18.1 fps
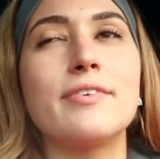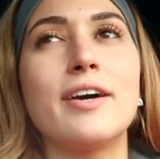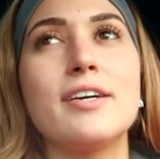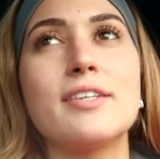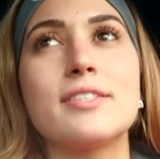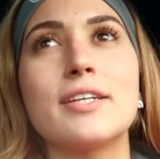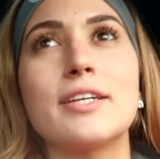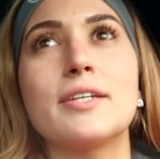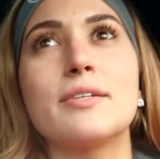
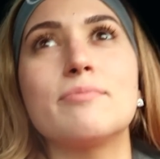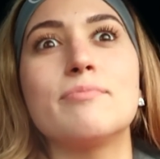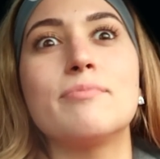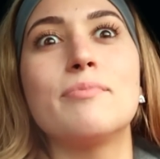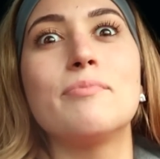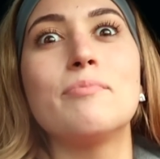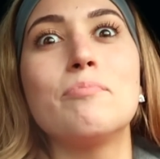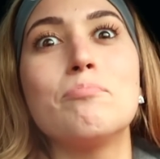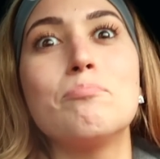I was like,
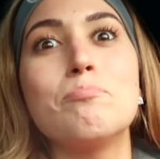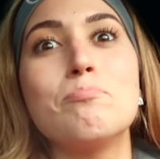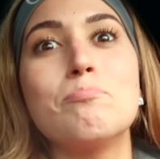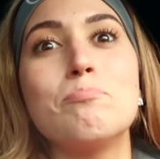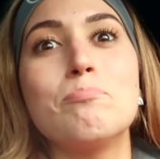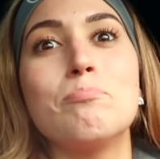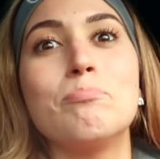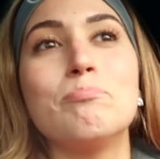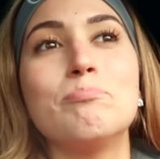
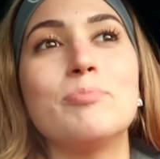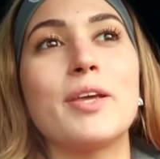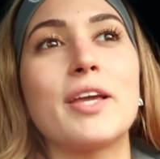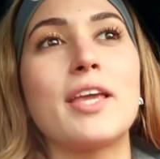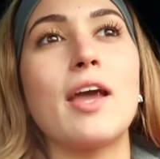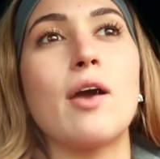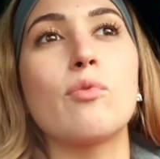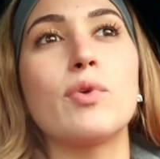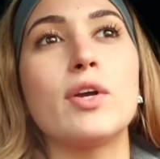
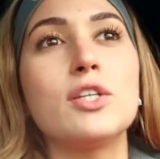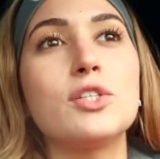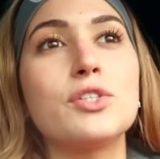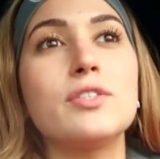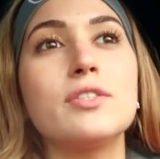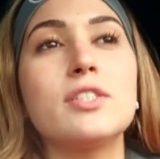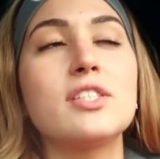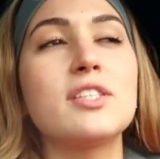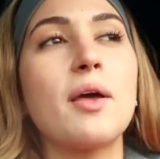like, yeah,
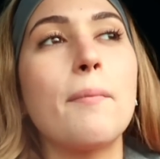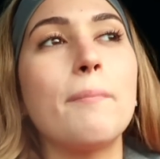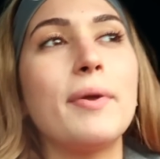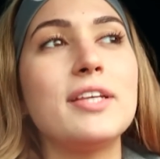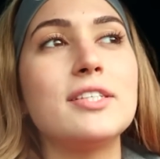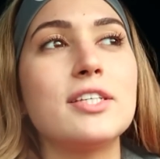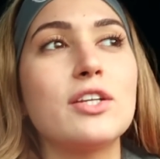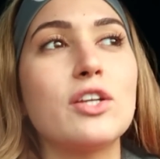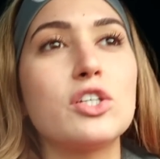Rachel, she's the
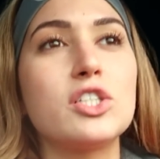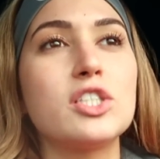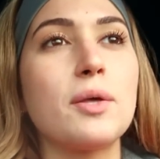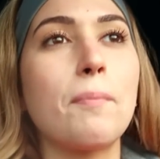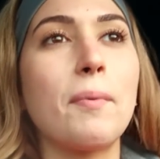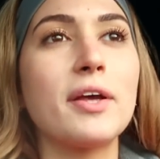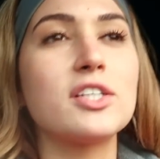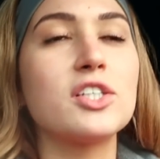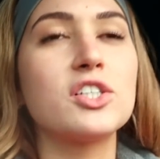amazing nurse. She's
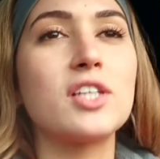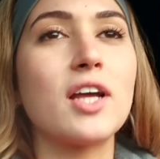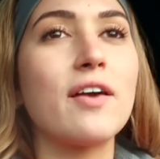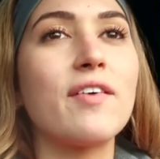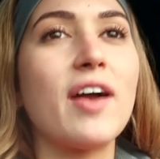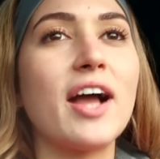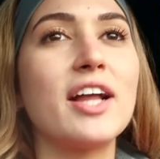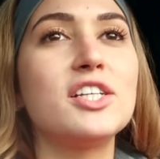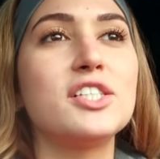the best nurse I
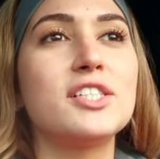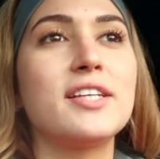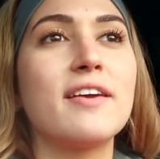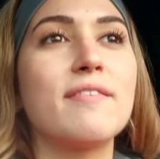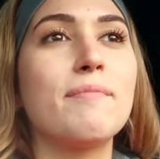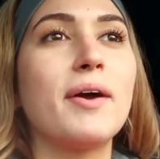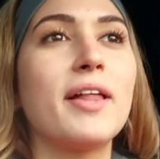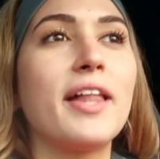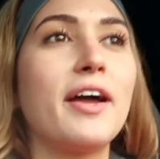ever had. She
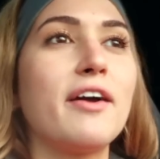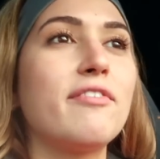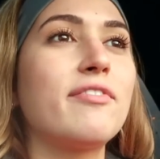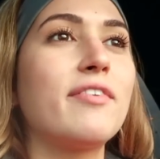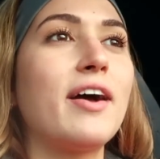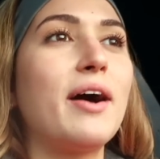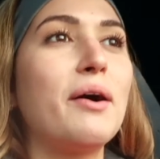saved my life.